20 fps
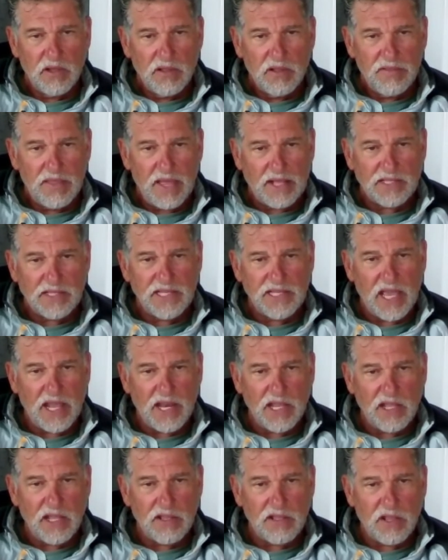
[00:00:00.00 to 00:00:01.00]
That's
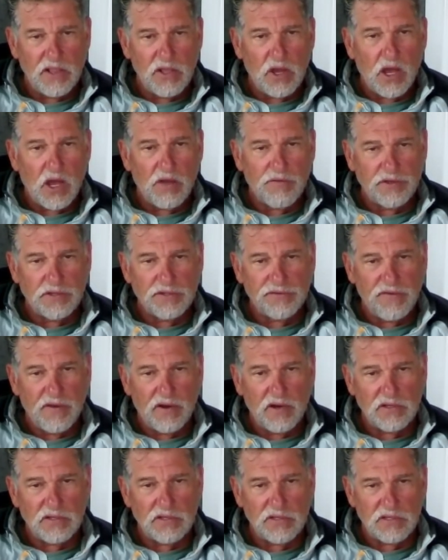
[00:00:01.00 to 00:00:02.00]
getting into the office
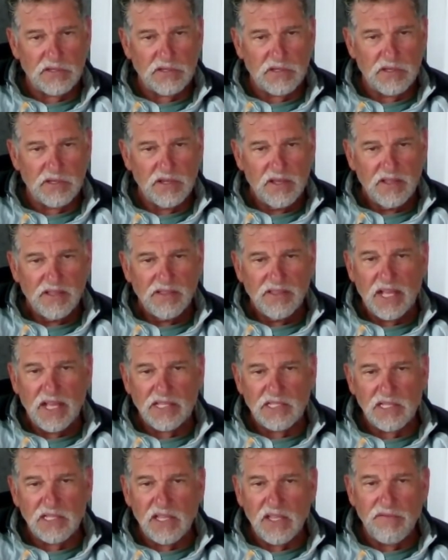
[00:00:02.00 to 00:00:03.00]
first.
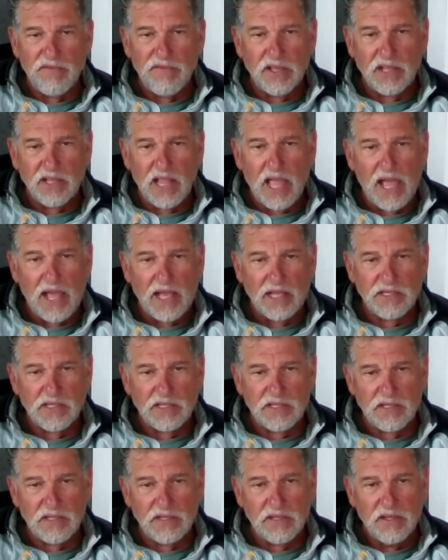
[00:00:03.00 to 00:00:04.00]
That's leaving
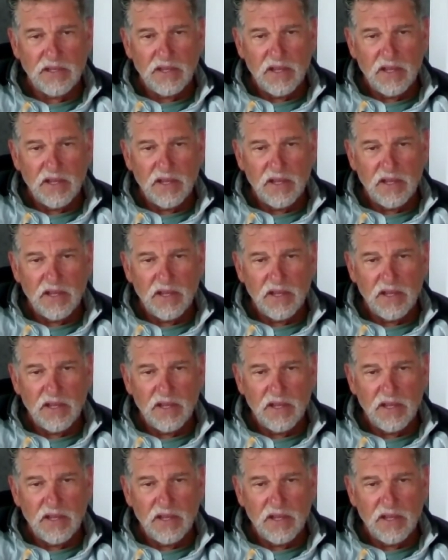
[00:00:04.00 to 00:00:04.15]
last.